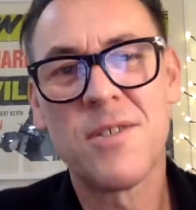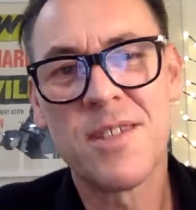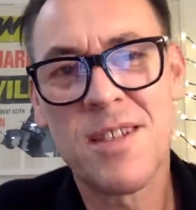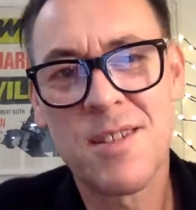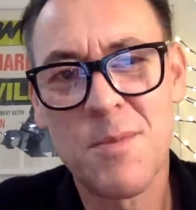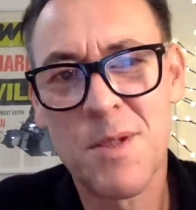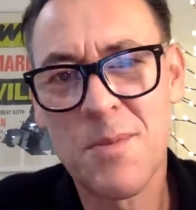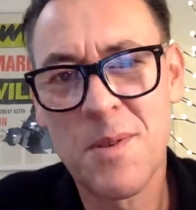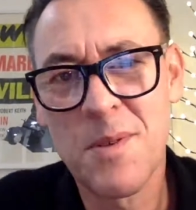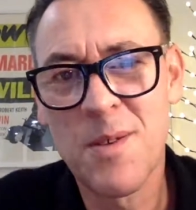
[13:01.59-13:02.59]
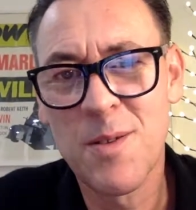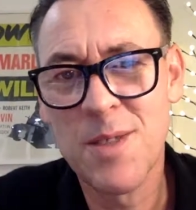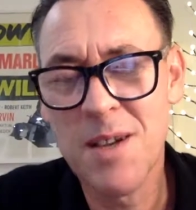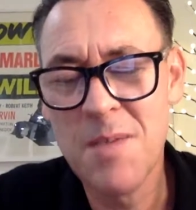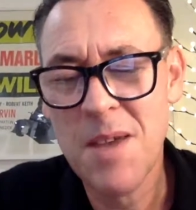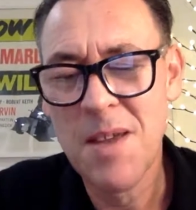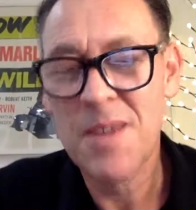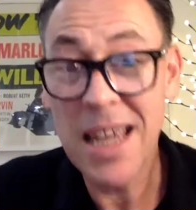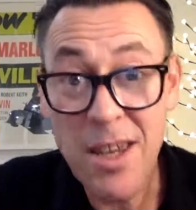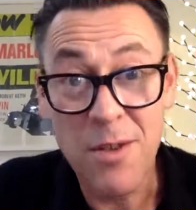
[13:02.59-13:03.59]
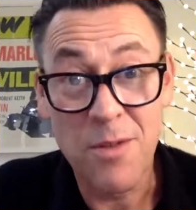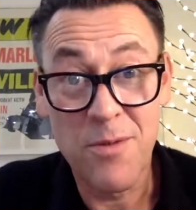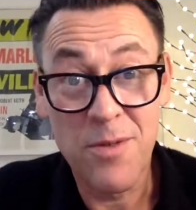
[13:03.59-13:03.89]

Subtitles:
Sorry to take so much of your time. Thank you